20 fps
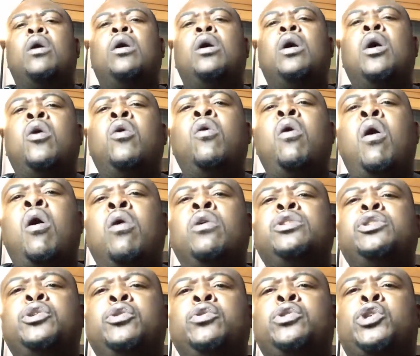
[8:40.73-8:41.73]
Go
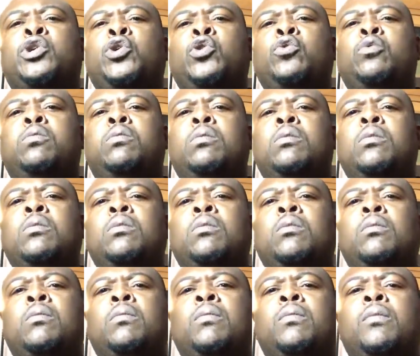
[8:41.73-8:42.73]
on YouTube.
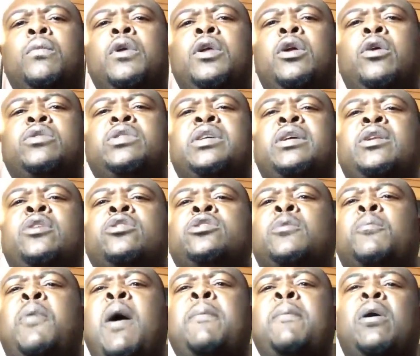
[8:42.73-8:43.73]
You know what I'm
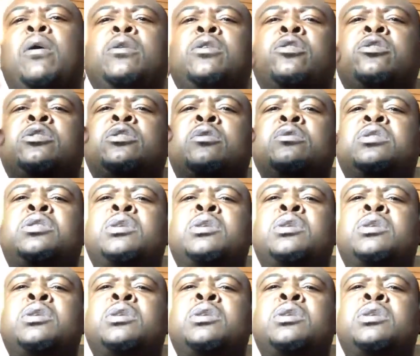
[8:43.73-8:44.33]
saying?